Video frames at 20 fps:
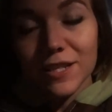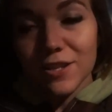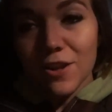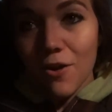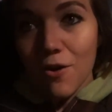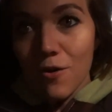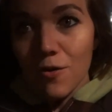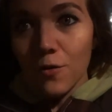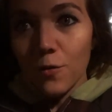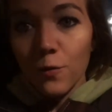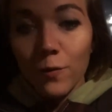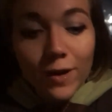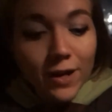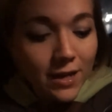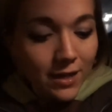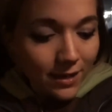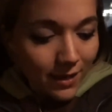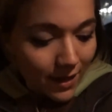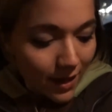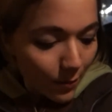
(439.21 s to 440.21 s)
So we
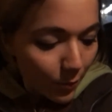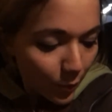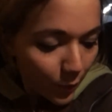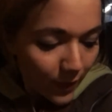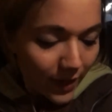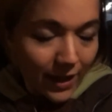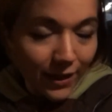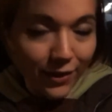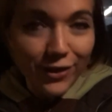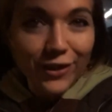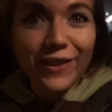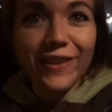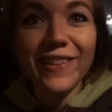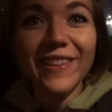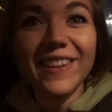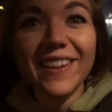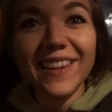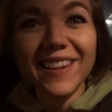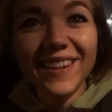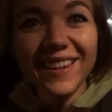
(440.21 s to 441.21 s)
ended up with
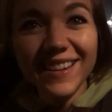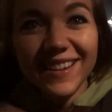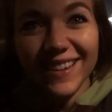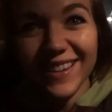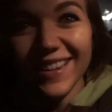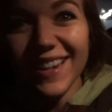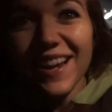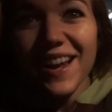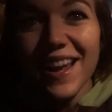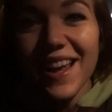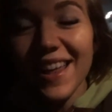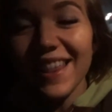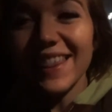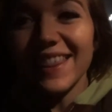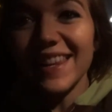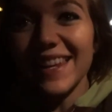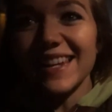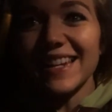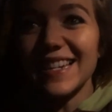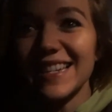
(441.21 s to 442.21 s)

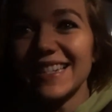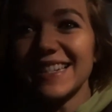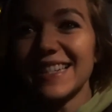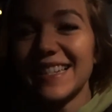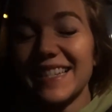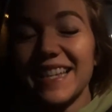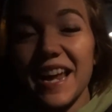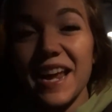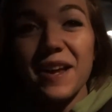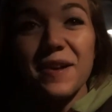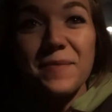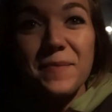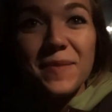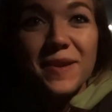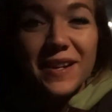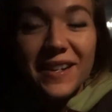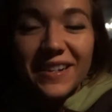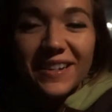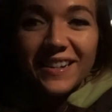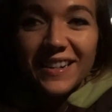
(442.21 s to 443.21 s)
the same
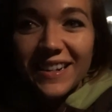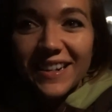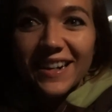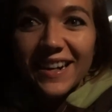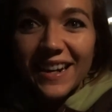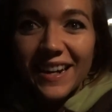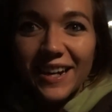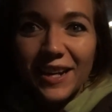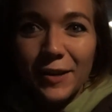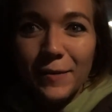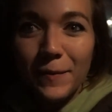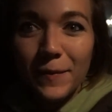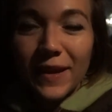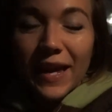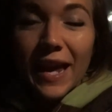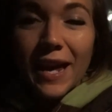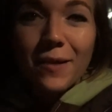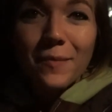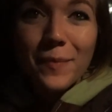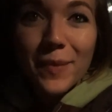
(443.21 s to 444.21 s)
um,
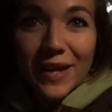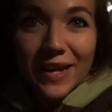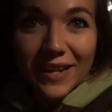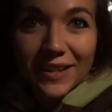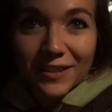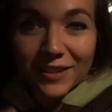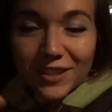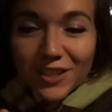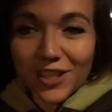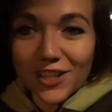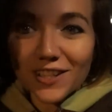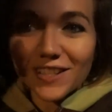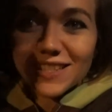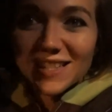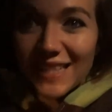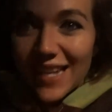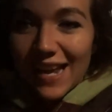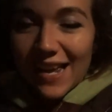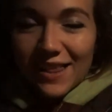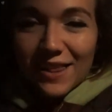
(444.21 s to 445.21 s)
camping cook
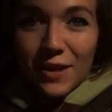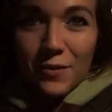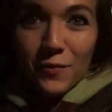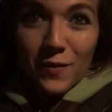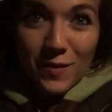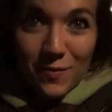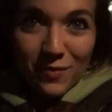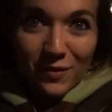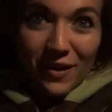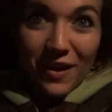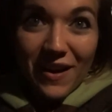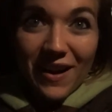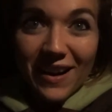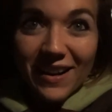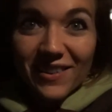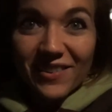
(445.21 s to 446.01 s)
set that we brought